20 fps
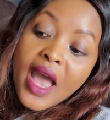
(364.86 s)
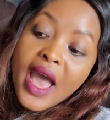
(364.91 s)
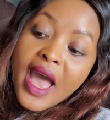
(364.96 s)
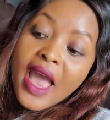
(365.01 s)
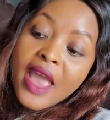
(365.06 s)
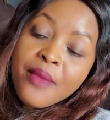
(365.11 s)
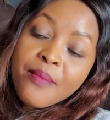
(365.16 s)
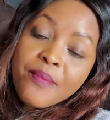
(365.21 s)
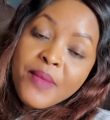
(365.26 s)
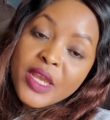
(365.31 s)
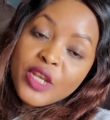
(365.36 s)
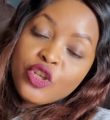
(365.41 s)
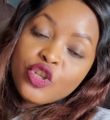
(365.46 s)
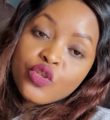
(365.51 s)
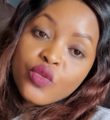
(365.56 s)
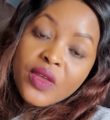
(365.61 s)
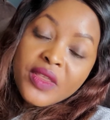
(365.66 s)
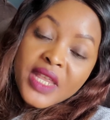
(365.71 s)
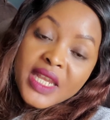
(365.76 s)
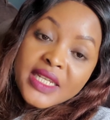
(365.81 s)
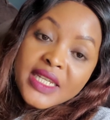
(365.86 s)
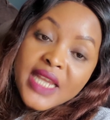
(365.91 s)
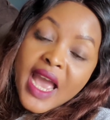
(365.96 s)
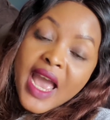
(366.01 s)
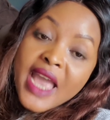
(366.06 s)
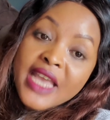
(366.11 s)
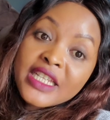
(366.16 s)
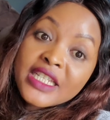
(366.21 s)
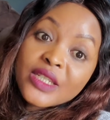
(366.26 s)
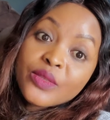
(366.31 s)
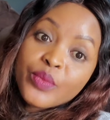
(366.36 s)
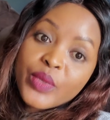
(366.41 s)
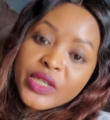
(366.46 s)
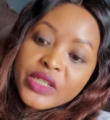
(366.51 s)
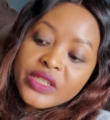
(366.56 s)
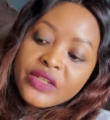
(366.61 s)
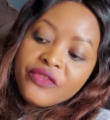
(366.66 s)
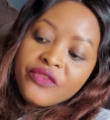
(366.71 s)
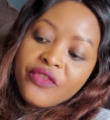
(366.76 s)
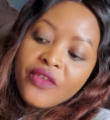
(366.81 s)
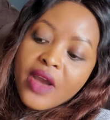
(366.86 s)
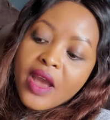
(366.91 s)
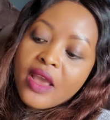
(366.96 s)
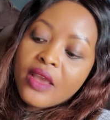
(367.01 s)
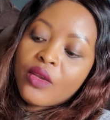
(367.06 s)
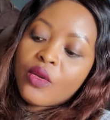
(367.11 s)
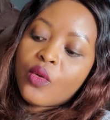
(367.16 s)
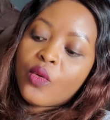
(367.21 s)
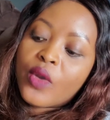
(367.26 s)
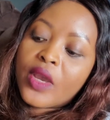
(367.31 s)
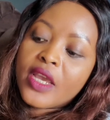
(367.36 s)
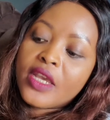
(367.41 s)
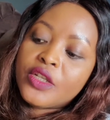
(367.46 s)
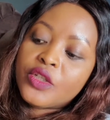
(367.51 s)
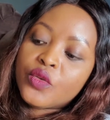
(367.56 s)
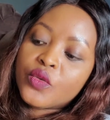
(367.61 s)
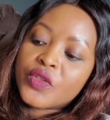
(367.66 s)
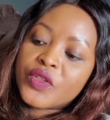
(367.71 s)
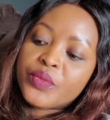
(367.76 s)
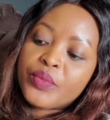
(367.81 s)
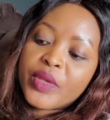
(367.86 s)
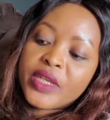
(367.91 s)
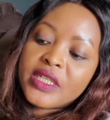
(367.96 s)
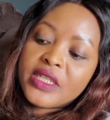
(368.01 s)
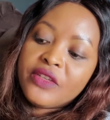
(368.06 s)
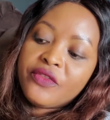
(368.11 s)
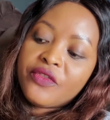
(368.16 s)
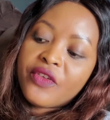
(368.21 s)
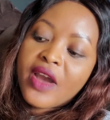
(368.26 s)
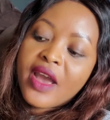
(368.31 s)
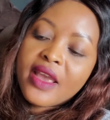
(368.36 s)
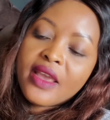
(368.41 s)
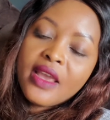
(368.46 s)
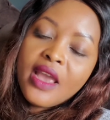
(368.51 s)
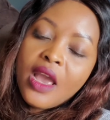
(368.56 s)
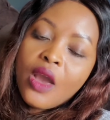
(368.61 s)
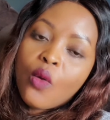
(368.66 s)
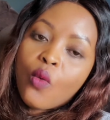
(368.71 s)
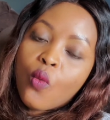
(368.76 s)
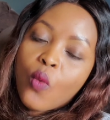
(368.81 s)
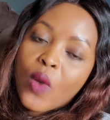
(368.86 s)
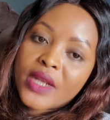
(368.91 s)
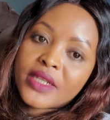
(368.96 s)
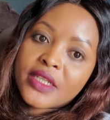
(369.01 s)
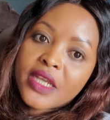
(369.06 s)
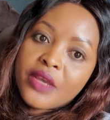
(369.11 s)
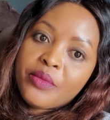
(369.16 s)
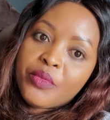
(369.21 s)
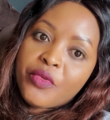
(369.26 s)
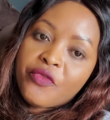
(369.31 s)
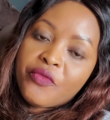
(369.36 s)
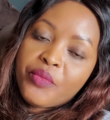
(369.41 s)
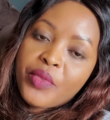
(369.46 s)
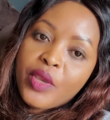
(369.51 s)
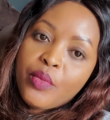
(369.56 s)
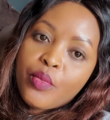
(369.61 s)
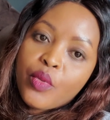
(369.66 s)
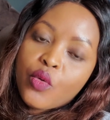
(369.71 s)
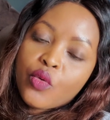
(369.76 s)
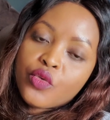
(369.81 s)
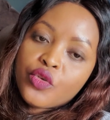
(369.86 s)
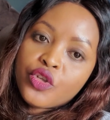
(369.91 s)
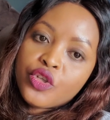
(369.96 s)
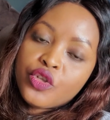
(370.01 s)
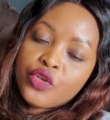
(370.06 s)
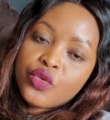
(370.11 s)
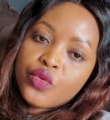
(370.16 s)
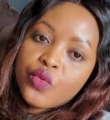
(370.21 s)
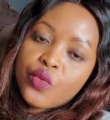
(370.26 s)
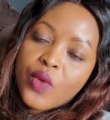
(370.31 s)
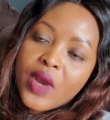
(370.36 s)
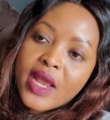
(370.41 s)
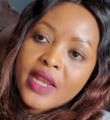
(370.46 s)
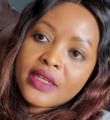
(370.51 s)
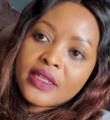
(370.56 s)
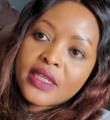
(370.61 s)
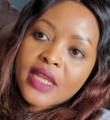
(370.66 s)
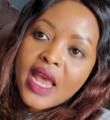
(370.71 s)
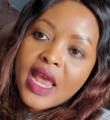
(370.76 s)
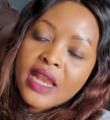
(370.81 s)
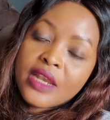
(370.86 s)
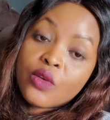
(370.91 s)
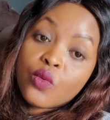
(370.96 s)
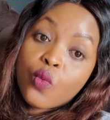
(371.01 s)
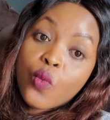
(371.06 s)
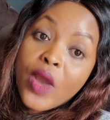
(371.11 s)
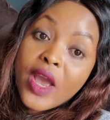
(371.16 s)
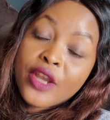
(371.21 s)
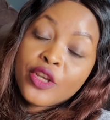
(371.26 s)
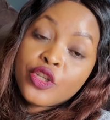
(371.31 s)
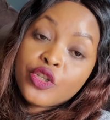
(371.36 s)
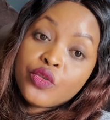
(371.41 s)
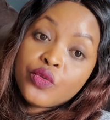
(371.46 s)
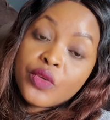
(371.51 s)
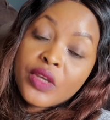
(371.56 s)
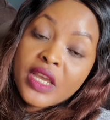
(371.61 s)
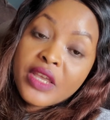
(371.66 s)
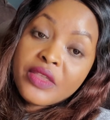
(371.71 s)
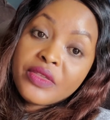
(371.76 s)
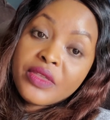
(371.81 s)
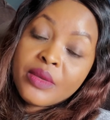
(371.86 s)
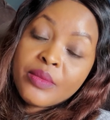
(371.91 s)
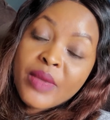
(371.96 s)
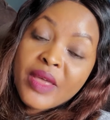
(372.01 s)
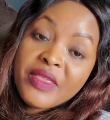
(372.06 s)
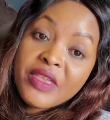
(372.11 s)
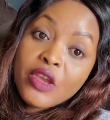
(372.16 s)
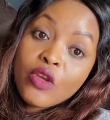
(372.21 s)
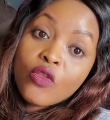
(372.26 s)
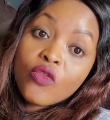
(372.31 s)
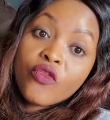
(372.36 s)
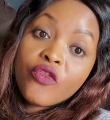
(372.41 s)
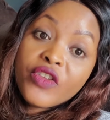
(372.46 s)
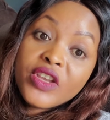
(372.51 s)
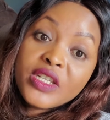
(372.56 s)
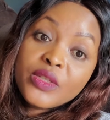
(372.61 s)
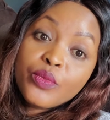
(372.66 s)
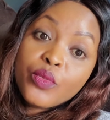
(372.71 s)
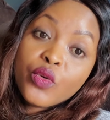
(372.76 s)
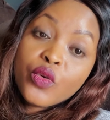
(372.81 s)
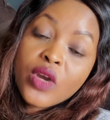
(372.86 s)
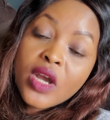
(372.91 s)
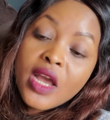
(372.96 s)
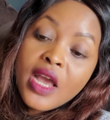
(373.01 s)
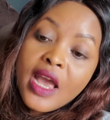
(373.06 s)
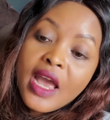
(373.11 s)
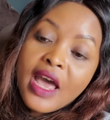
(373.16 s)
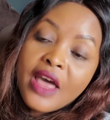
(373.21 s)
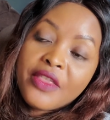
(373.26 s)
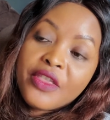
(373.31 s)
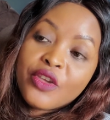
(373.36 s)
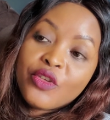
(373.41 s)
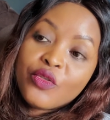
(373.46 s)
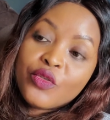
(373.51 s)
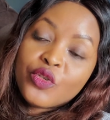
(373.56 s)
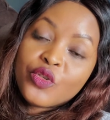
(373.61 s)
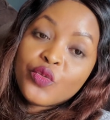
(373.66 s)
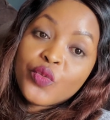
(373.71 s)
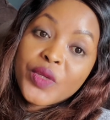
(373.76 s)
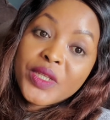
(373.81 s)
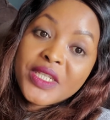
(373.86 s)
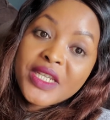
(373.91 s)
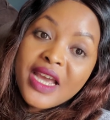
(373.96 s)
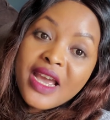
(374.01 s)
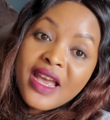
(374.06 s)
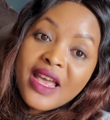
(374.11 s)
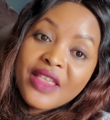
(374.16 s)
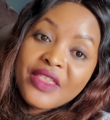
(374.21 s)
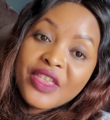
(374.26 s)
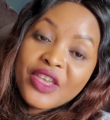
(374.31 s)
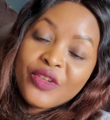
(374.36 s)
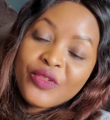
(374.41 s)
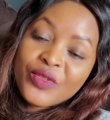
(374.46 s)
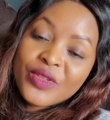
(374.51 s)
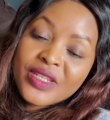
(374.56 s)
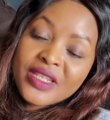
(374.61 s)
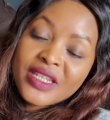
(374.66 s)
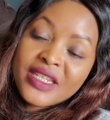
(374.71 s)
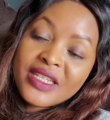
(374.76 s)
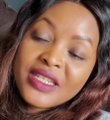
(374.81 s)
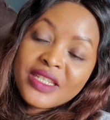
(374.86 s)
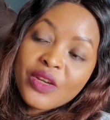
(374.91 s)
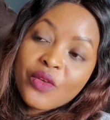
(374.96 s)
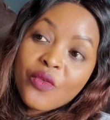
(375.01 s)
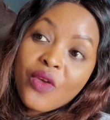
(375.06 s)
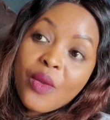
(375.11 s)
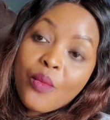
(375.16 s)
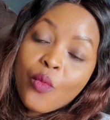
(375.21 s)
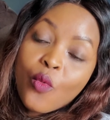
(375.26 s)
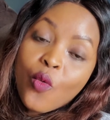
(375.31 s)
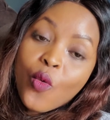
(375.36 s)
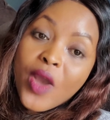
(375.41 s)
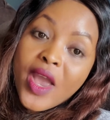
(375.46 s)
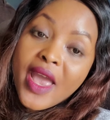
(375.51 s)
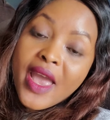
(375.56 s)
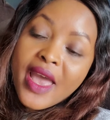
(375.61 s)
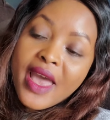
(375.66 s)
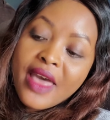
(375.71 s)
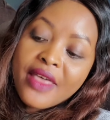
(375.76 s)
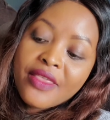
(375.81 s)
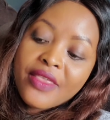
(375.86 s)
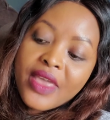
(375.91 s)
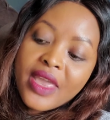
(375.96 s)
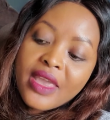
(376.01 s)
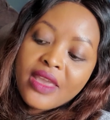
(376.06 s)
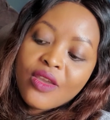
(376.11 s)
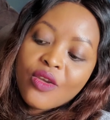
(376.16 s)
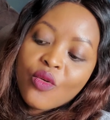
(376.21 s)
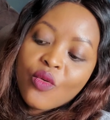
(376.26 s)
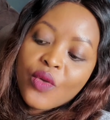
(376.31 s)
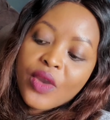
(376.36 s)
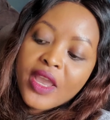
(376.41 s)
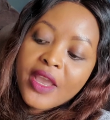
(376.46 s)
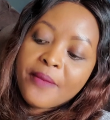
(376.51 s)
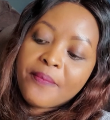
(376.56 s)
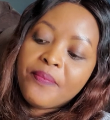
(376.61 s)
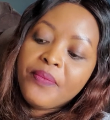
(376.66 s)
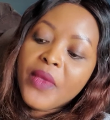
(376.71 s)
I made sure that I specify. Okay, so specify what type of people do you want and where do you get them. Are they on Facebook? Are they on Twitter? Are they on Instagram? Where are they? Okay,